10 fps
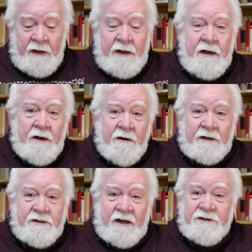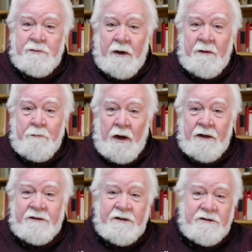Here, as elsewhere,
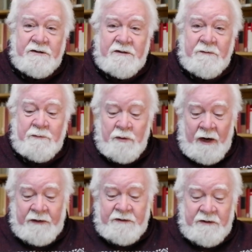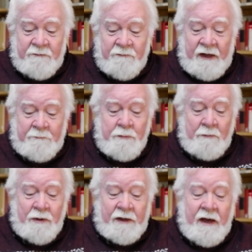politicians have tried to deflect
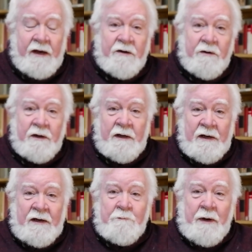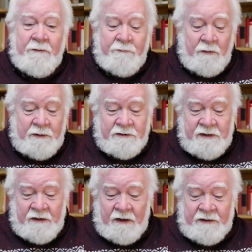public anger by
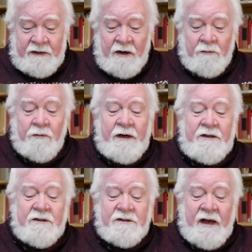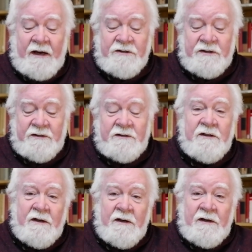focusing on the outrageous actions
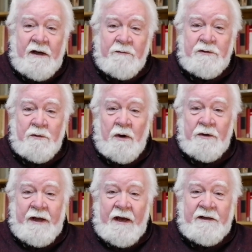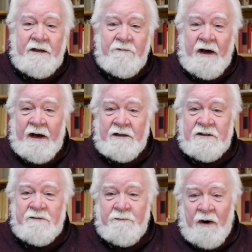of so-called
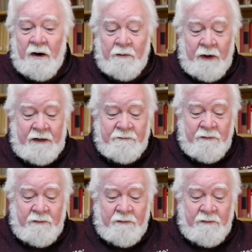anti-vax far-right